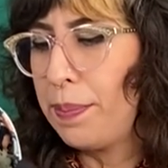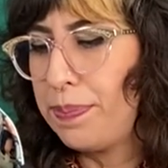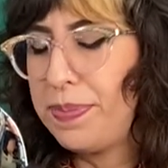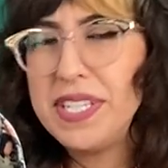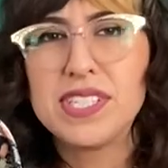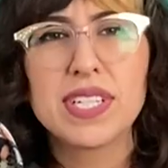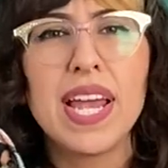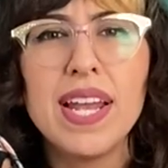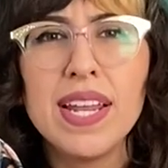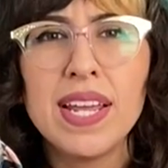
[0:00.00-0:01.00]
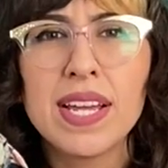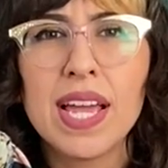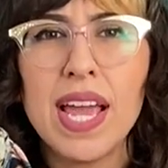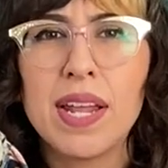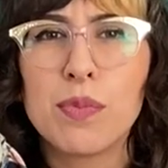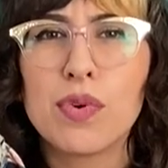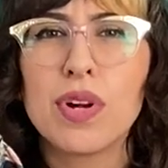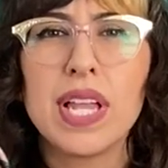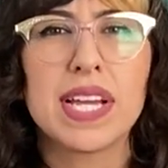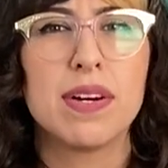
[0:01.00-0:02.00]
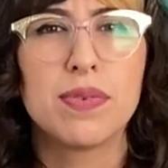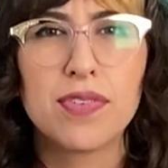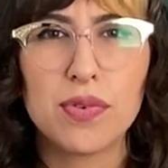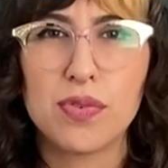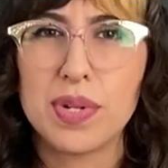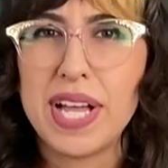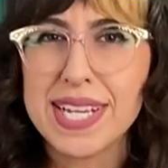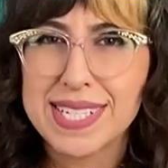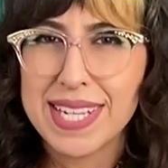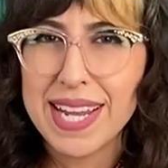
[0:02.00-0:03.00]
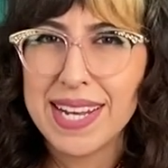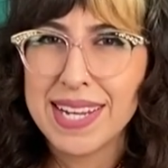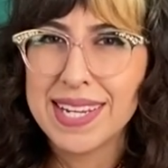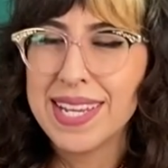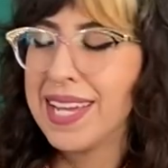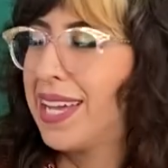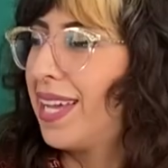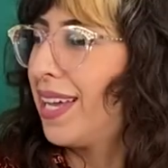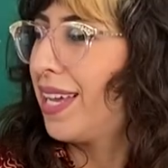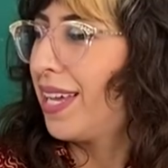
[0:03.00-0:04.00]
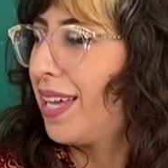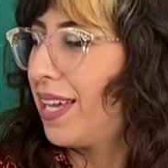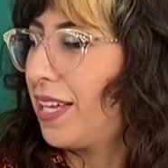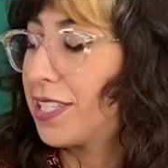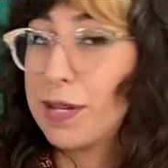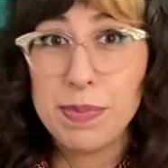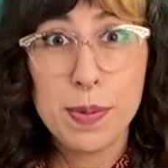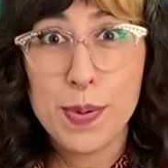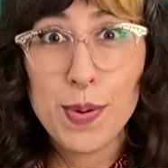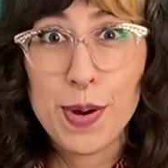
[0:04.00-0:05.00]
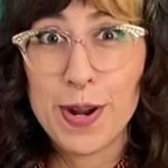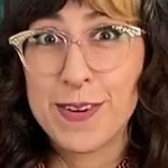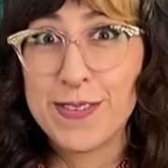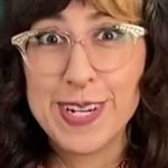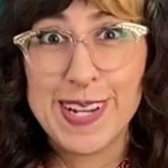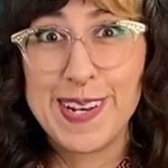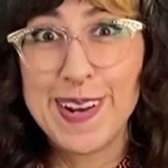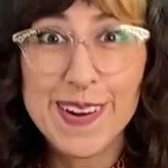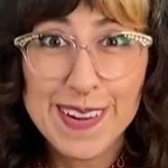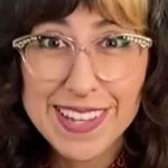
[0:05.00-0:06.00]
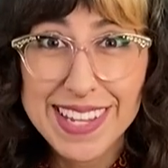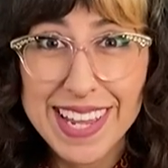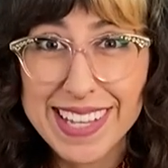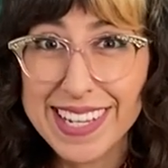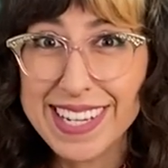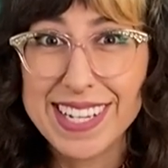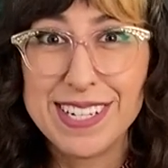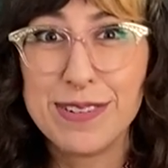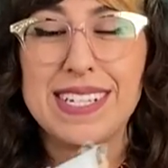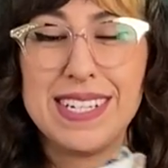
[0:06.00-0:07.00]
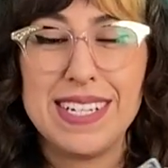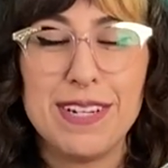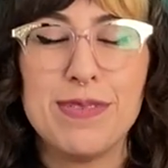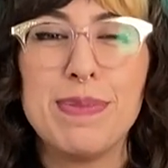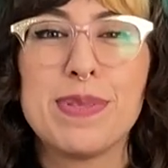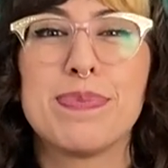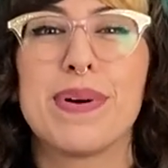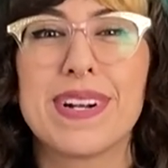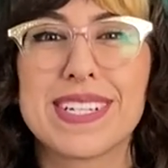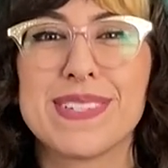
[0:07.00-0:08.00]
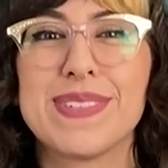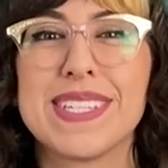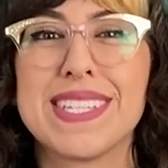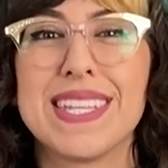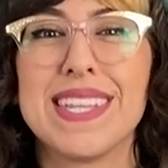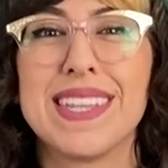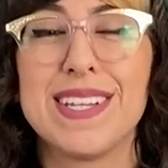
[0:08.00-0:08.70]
beach skating and more like a relaxed skating. Some people are freaking gnarly and they can rip the parks with the